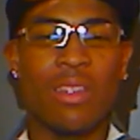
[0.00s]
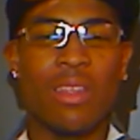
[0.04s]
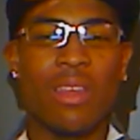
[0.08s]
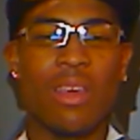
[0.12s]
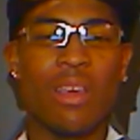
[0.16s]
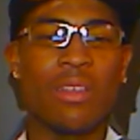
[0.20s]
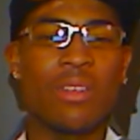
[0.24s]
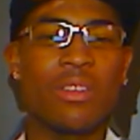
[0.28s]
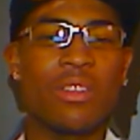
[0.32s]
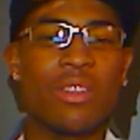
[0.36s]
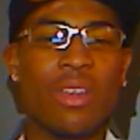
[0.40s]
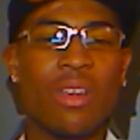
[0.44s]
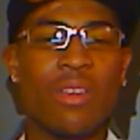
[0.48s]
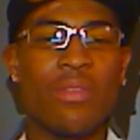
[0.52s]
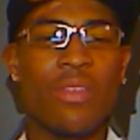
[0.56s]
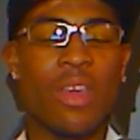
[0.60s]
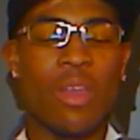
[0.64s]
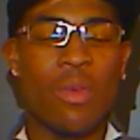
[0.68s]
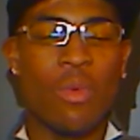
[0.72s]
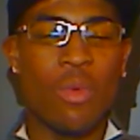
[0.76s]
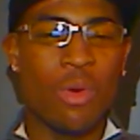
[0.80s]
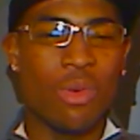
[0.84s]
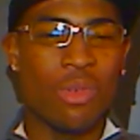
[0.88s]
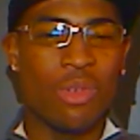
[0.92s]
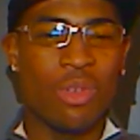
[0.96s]
A survey
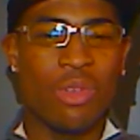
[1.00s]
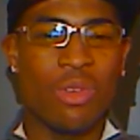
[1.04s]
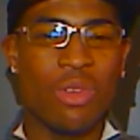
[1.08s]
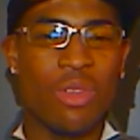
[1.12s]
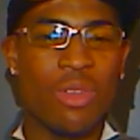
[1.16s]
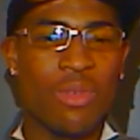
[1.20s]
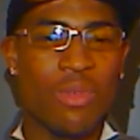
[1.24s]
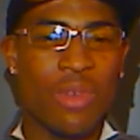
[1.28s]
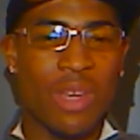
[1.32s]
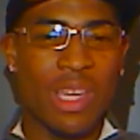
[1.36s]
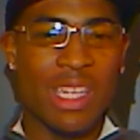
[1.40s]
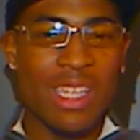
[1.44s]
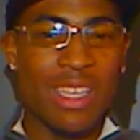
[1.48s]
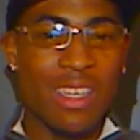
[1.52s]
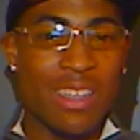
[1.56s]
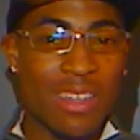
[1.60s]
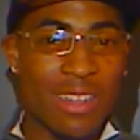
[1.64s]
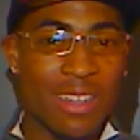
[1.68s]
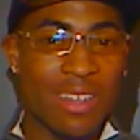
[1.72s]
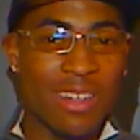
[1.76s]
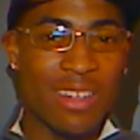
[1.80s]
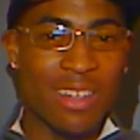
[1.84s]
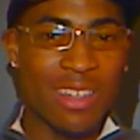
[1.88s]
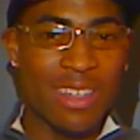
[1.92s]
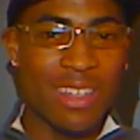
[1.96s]
won't do you any
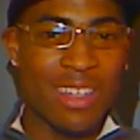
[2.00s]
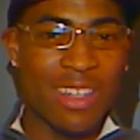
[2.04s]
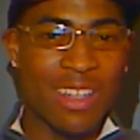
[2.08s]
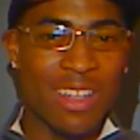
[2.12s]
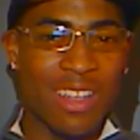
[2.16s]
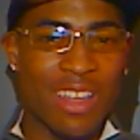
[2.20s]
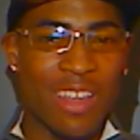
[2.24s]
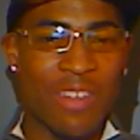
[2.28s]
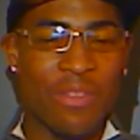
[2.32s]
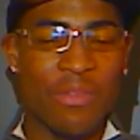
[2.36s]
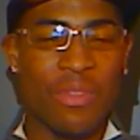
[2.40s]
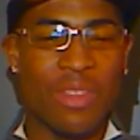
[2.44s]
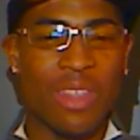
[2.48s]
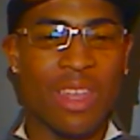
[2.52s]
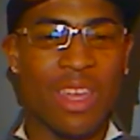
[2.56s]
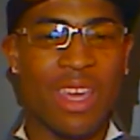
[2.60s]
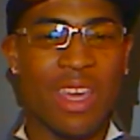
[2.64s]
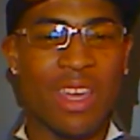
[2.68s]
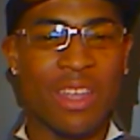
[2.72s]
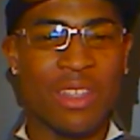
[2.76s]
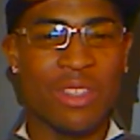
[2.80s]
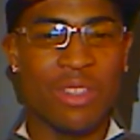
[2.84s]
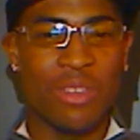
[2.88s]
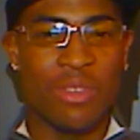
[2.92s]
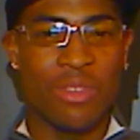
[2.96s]
good if the
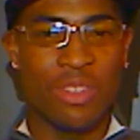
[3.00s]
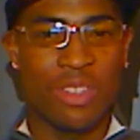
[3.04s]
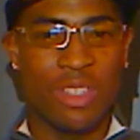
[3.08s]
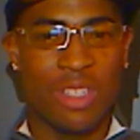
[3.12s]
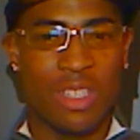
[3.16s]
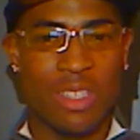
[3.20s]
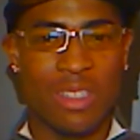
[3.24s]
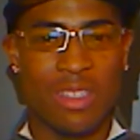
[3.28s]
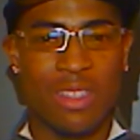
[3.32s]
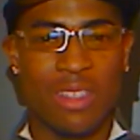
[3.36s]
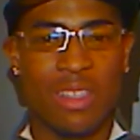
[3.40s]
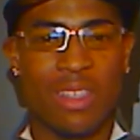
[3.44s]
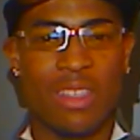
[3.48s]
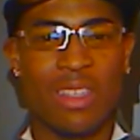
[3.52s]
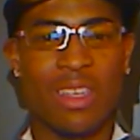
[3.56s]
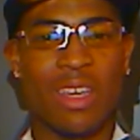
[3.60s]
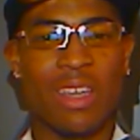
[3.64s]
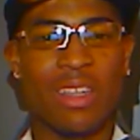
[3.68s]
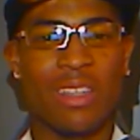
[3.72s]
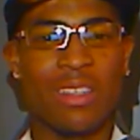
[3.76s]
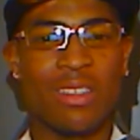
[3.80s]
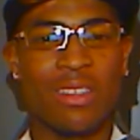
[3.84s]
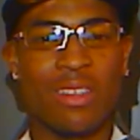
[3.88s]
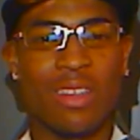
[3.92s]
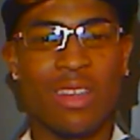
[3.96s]
answer is just
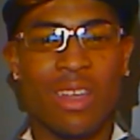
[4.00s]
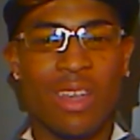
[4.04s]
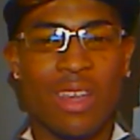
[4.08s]
yes.